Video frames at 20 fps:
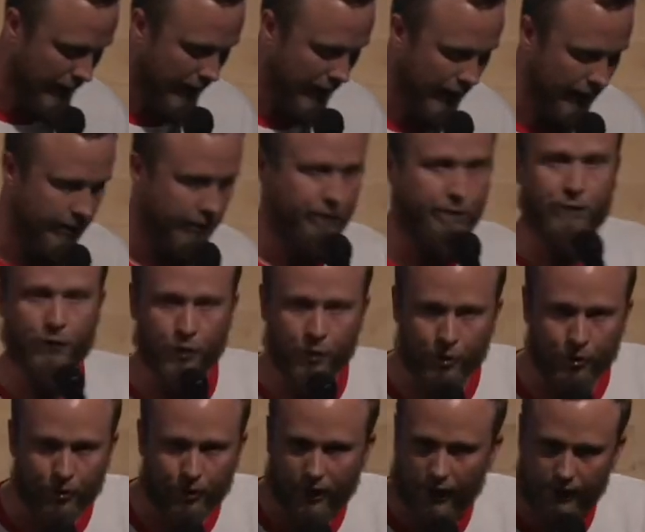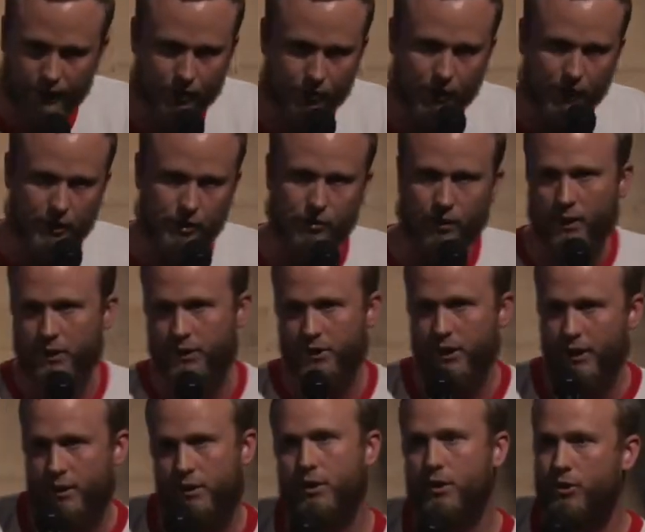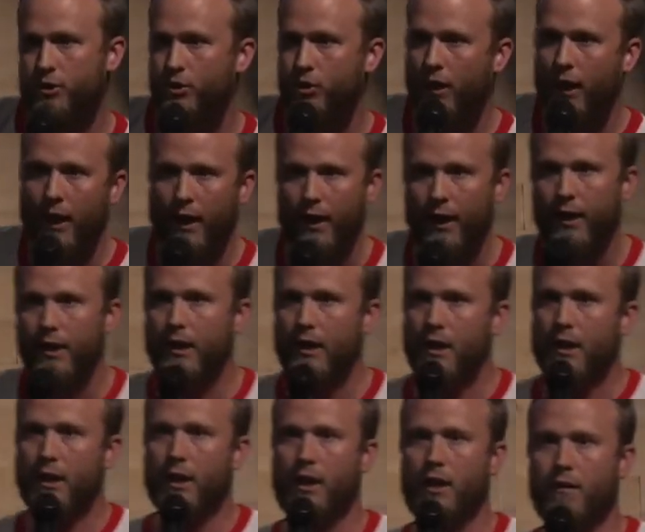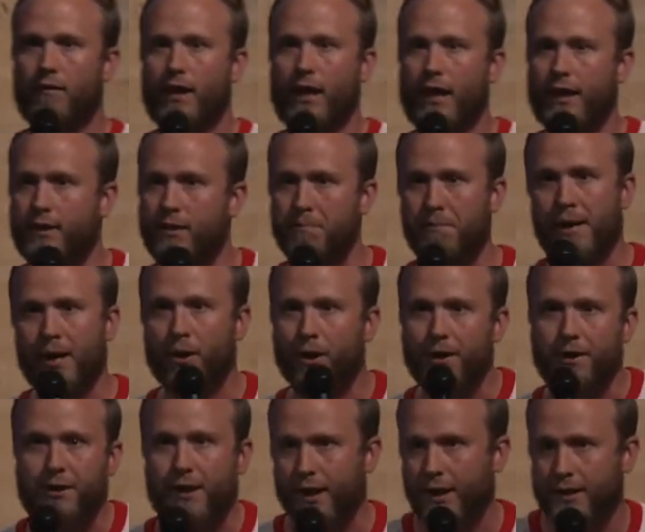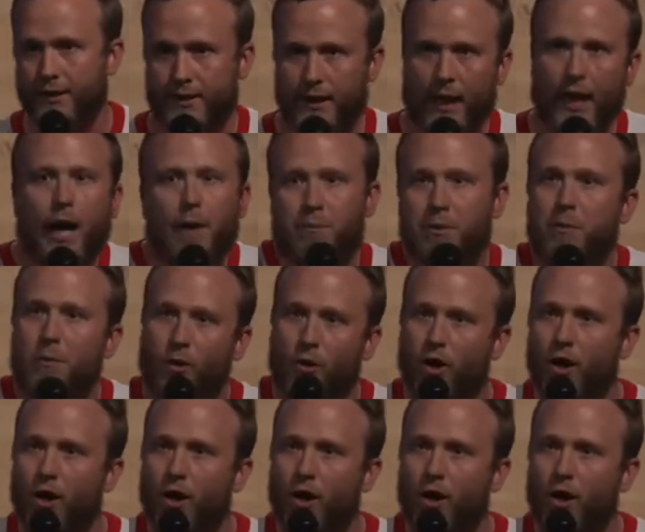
I like the food, like the restaurants you get to go try. I like the married things that happen more